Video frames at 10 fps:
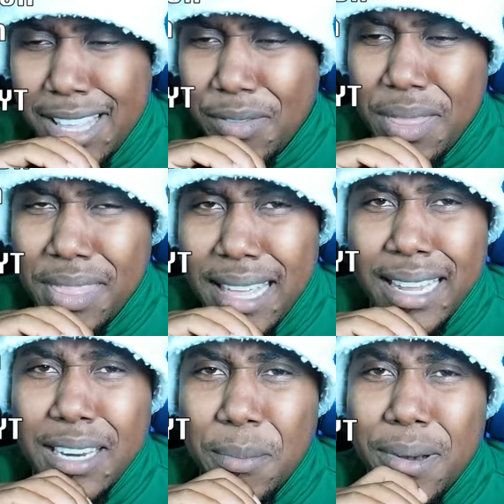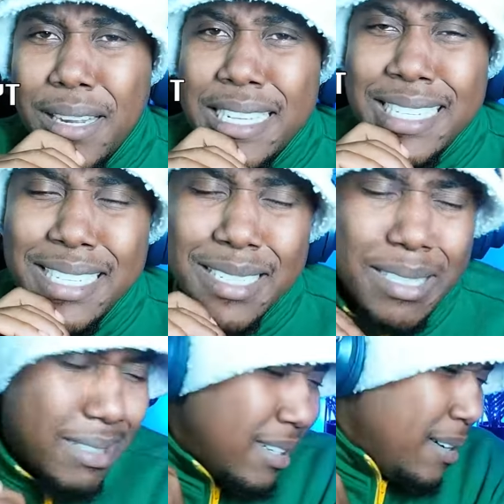even thinking about it is
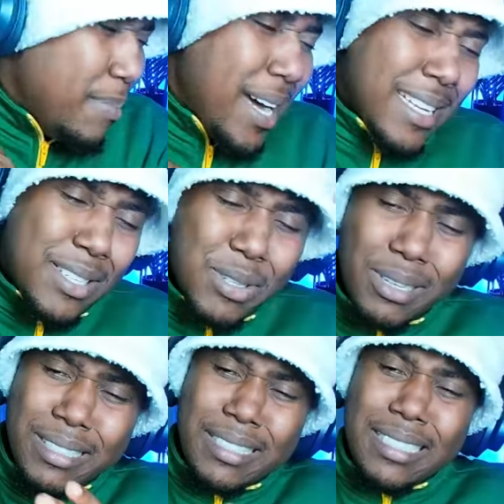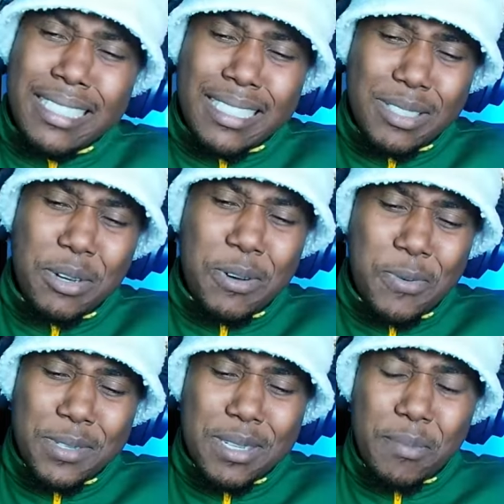just, it's not
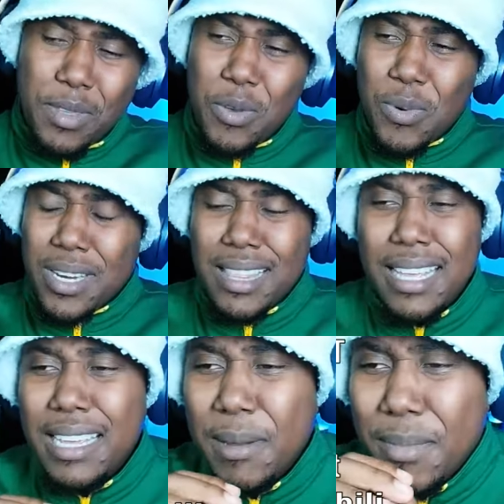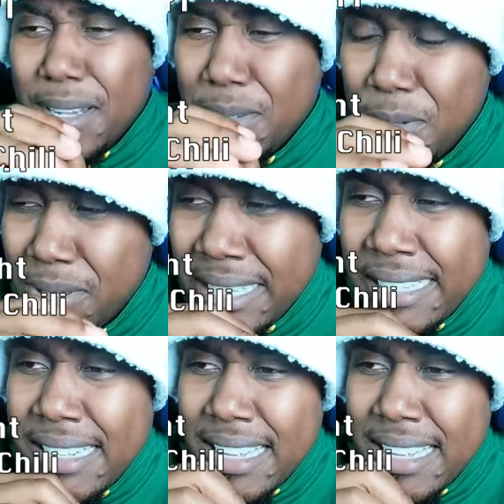something you want to think about, dude.